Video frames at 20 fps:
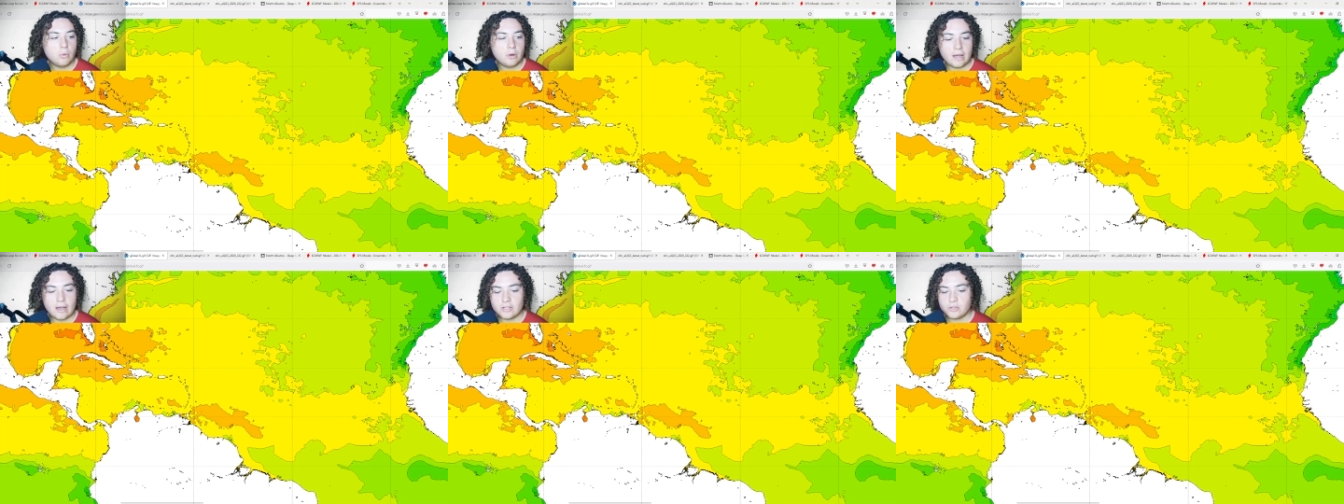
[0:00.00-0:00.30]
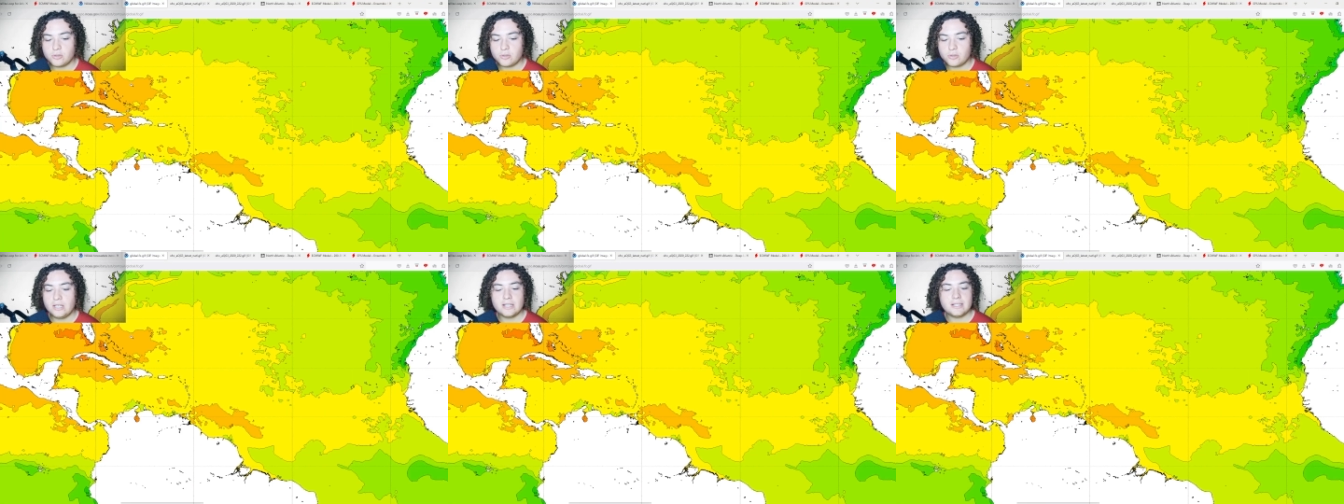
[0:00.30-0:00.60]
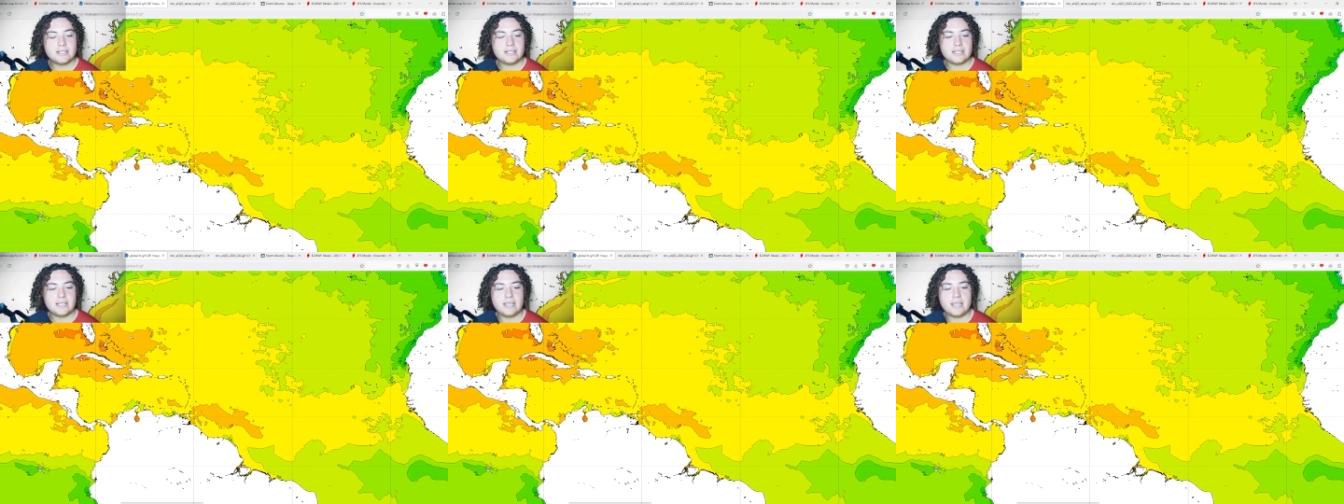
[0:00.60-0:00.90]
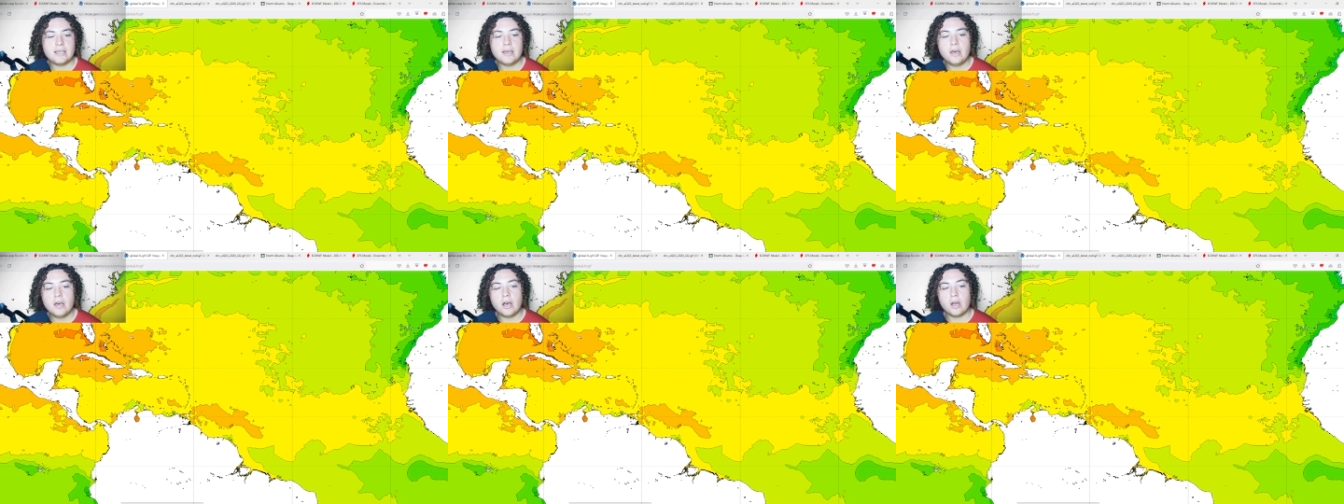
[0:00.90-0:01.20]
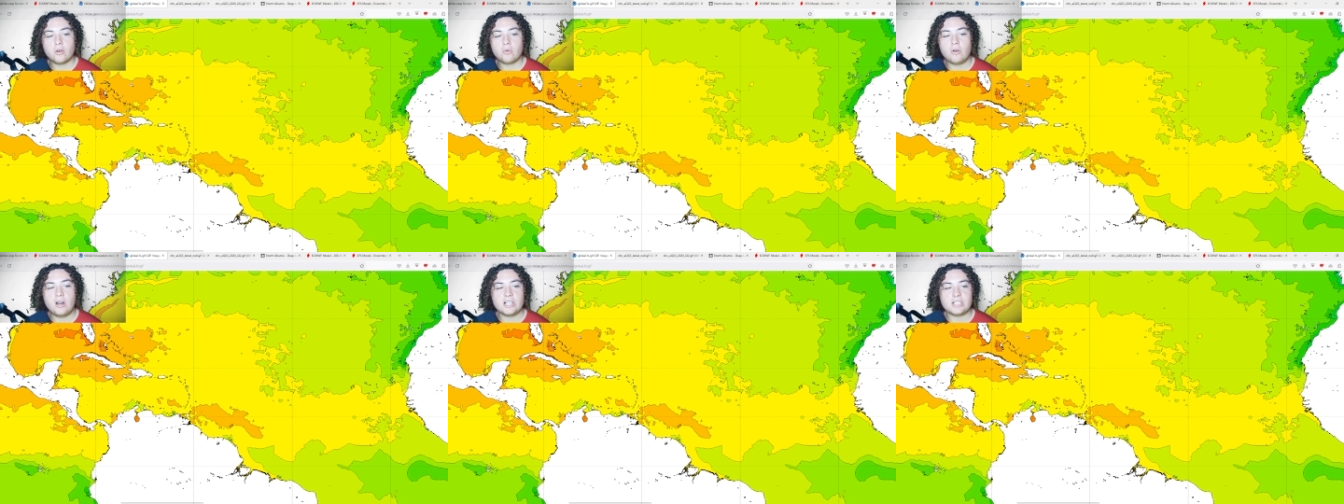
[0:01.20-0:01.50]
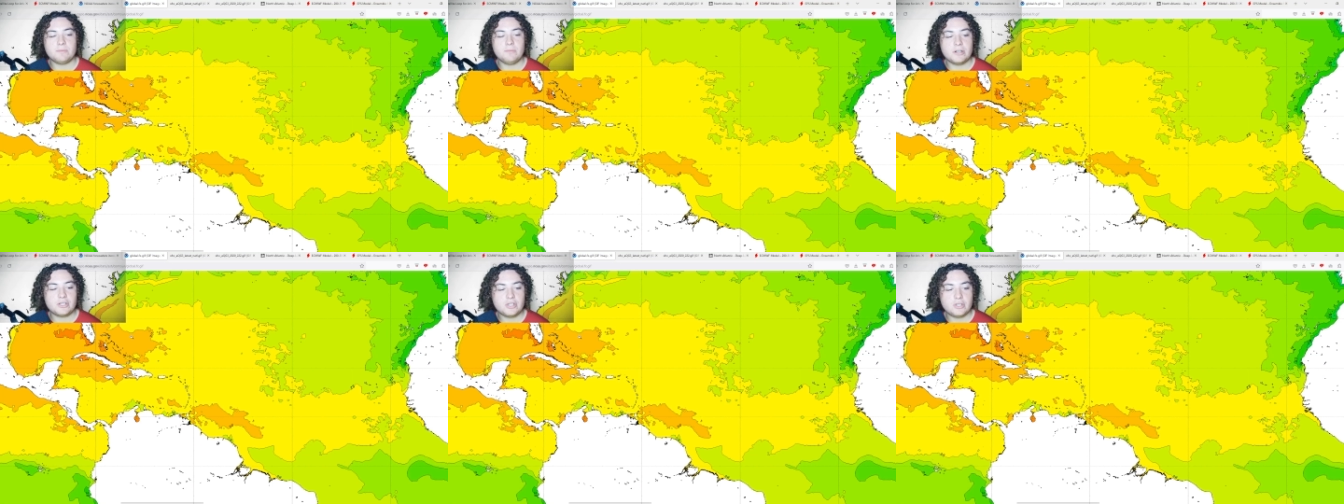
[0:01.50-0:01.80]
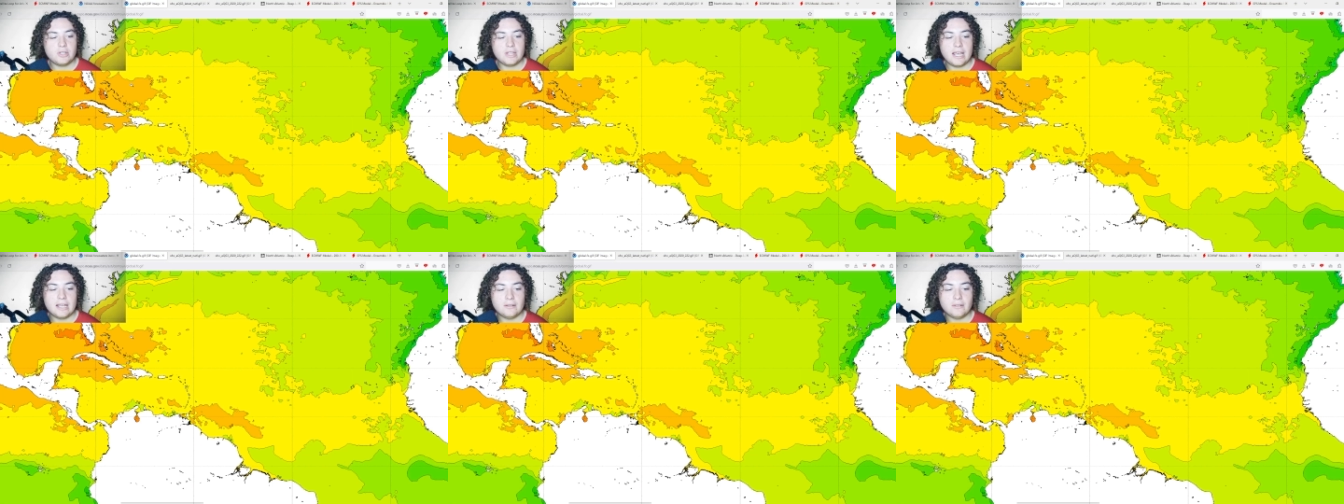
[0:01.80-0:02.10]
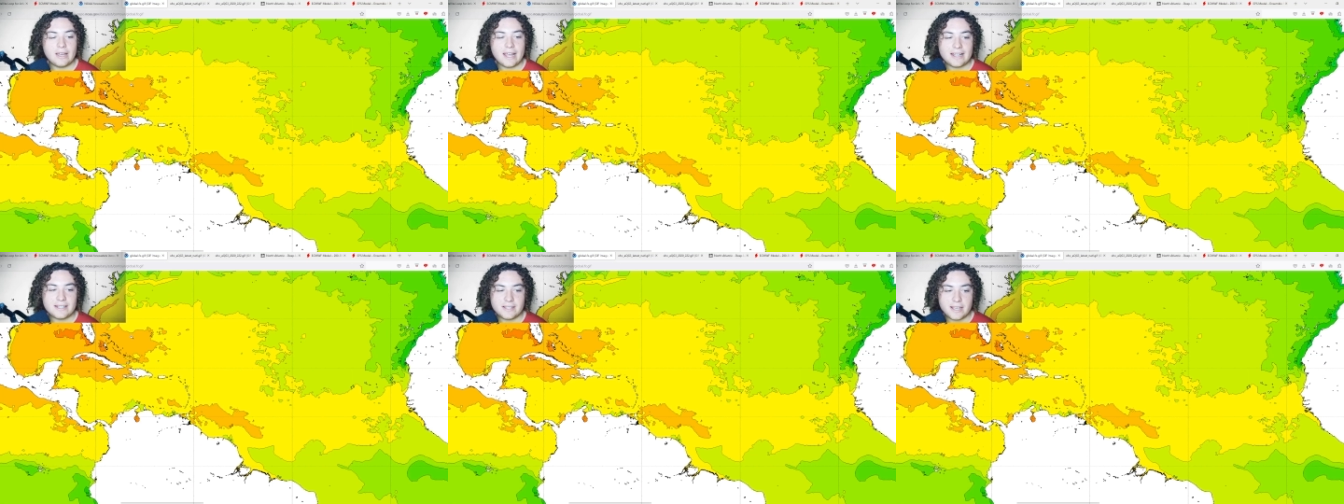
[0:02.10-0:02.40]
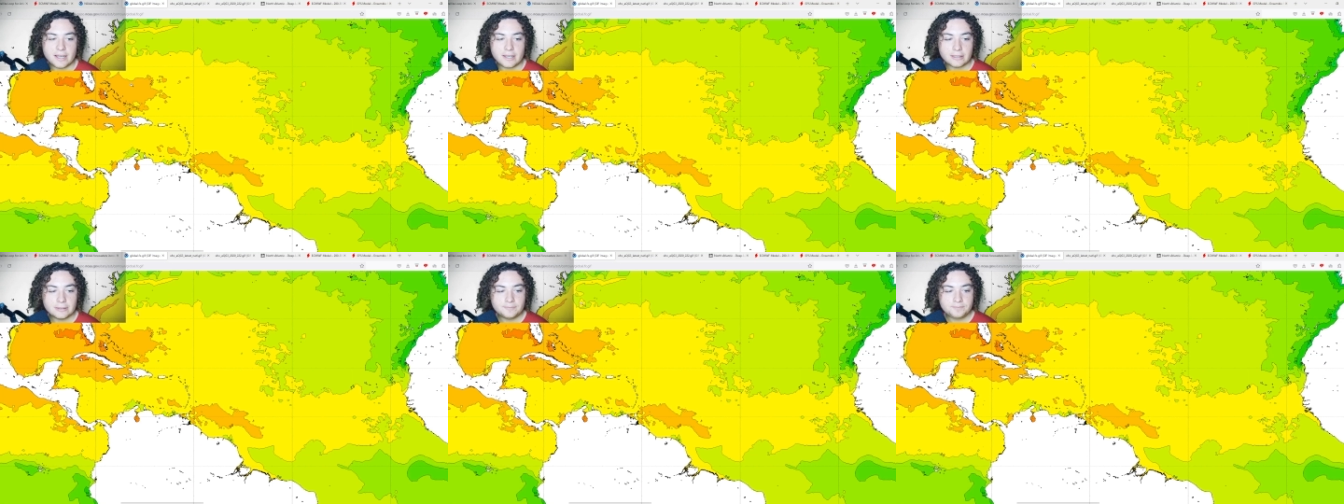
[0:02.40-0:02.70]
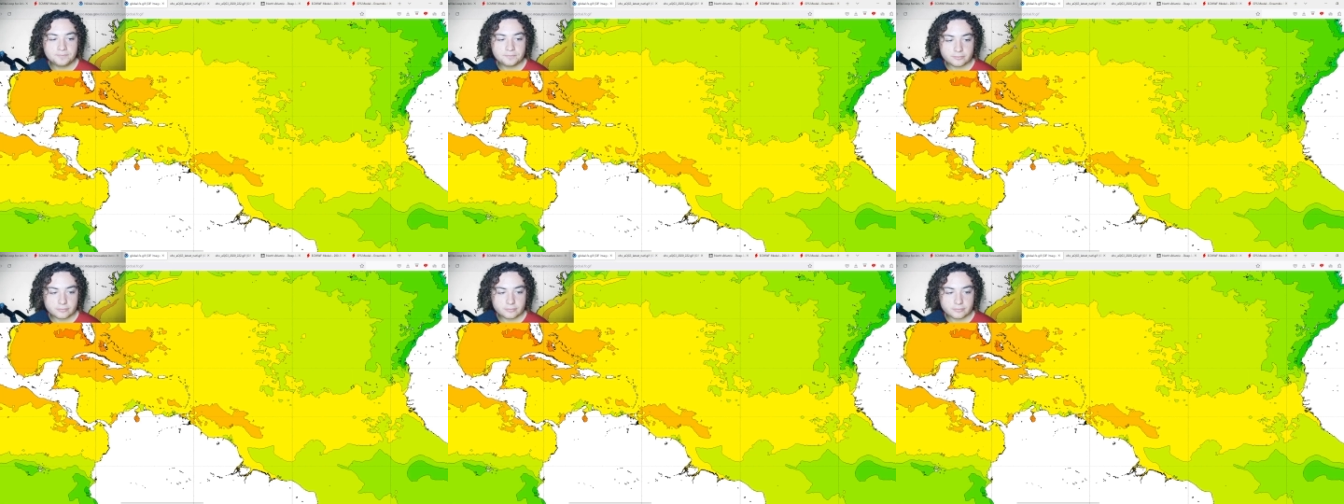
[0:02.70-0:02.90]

As we can see across much of the Atlantic,